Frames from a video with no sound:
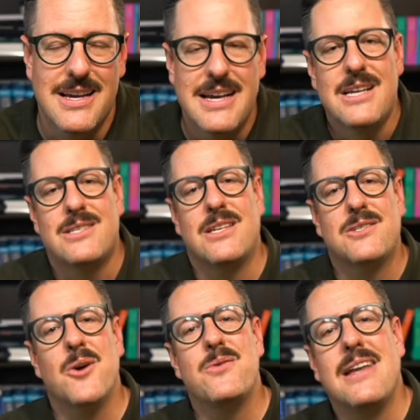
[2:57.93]

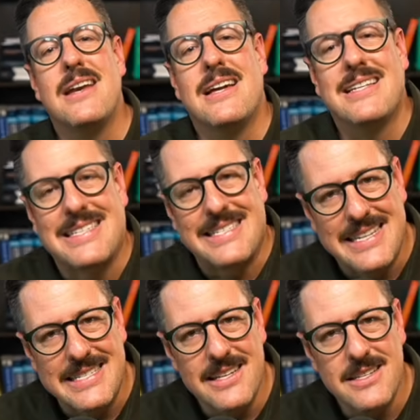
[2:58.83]
Cisco needed a
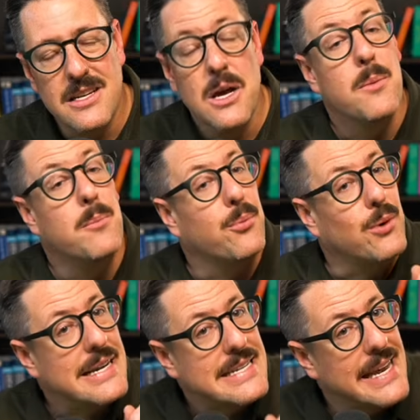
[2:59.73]
consistent,
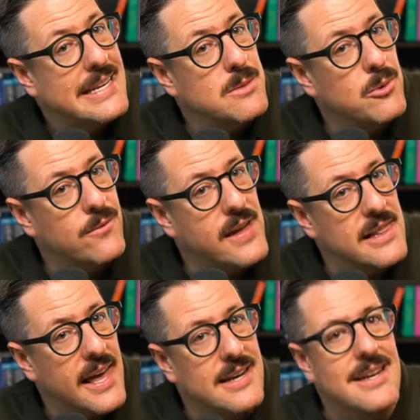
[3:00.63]
predictable
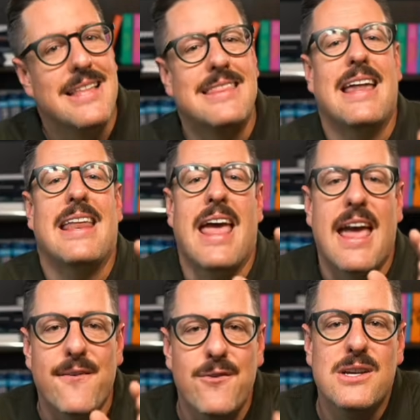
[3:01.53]
VLAN that
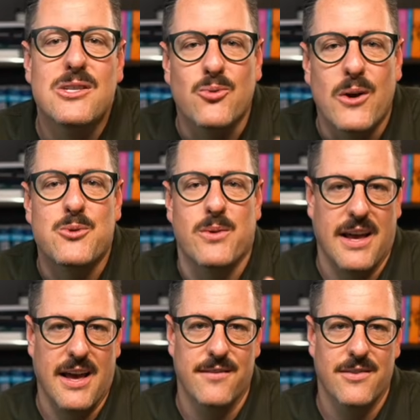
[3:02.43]
every switch would
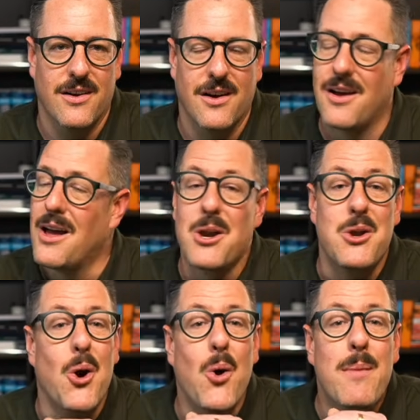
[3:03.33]
have,
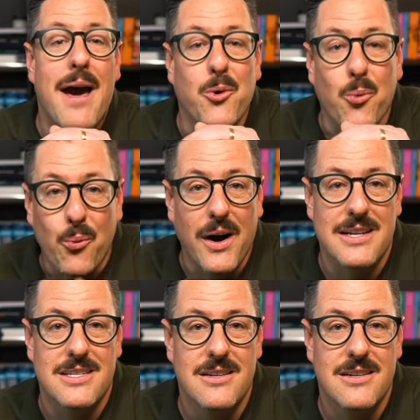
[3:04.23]
no matter what.